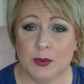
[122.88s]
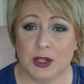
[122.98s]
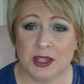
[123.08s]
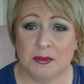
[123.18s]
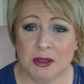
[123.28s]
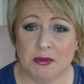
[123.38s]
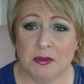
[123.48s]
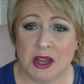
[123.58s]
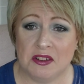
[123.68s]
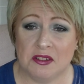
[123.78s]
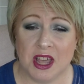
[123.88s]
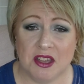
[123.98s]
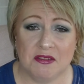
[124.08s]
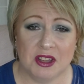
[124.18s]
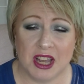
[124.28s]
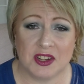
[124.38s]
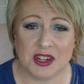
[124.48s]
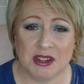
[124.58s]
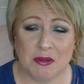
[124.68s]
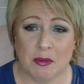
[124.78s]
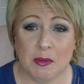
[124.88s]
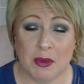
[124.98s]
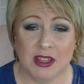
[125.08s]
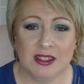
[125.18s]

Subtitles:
which some people might not ever actually remember.